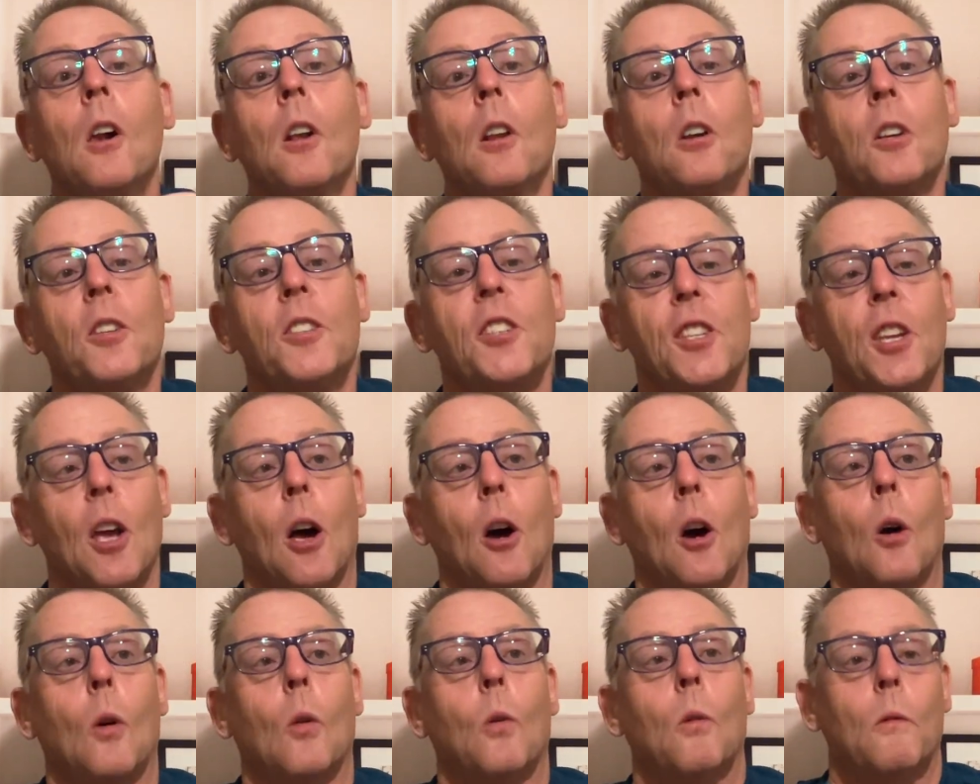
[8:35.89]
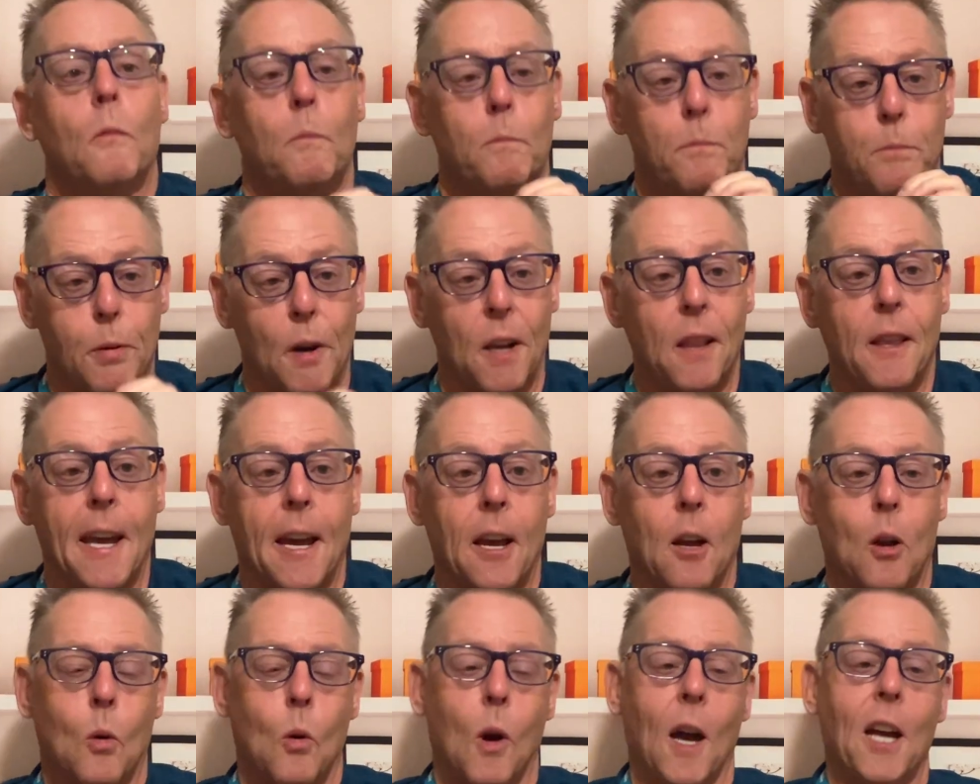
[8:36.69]
So,
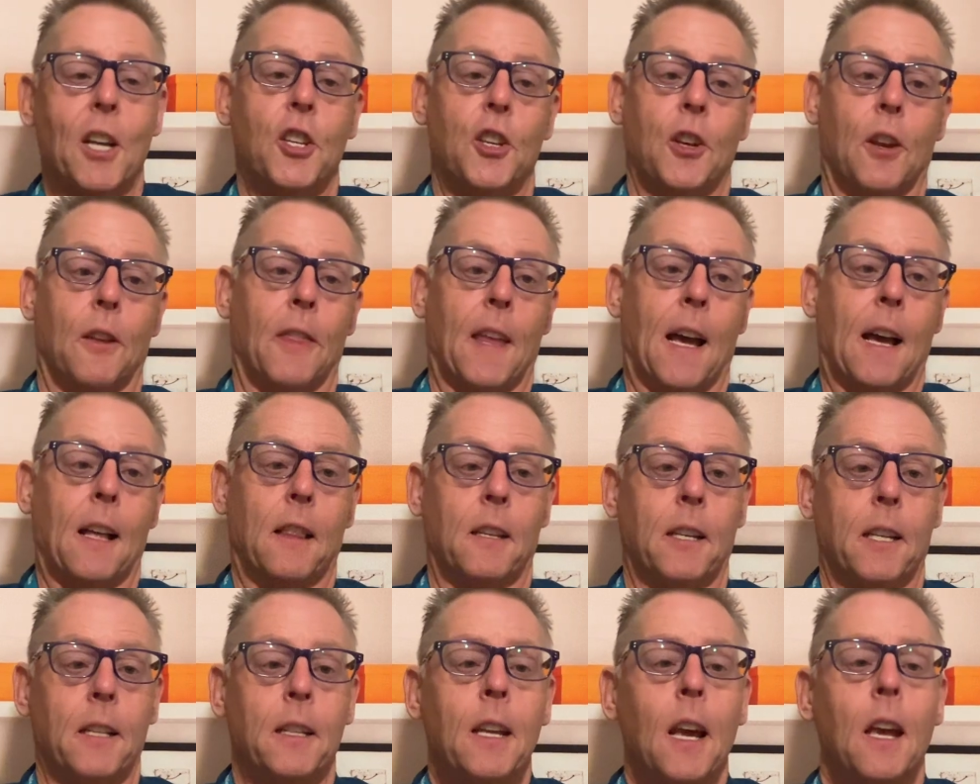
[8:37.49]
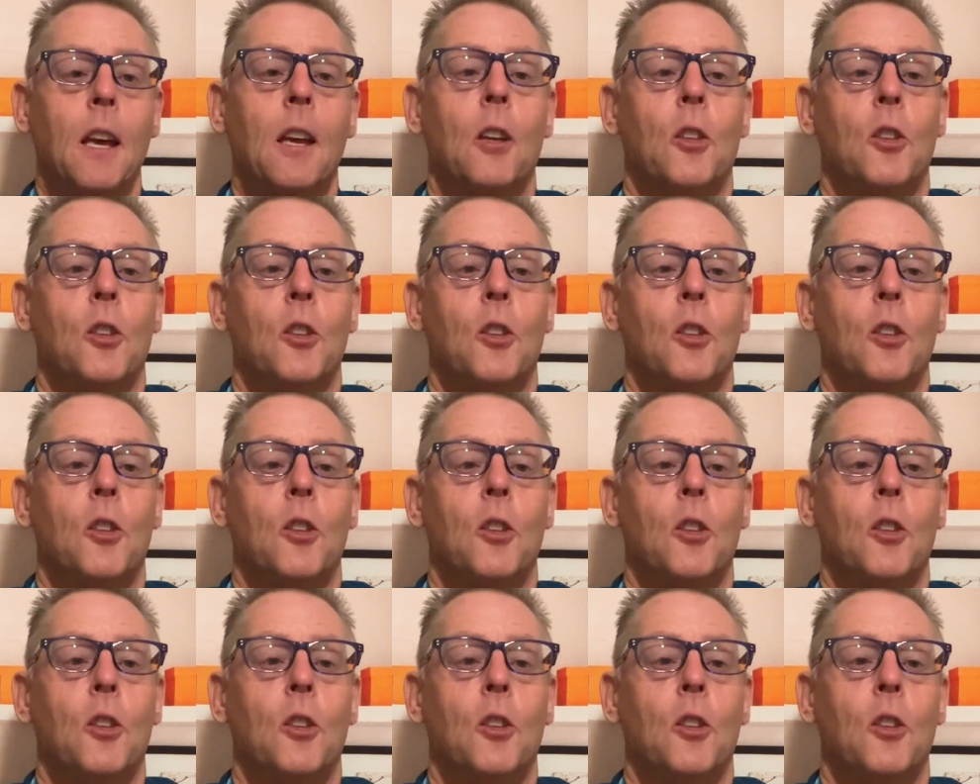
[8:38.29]
brilliant question, that Lynn.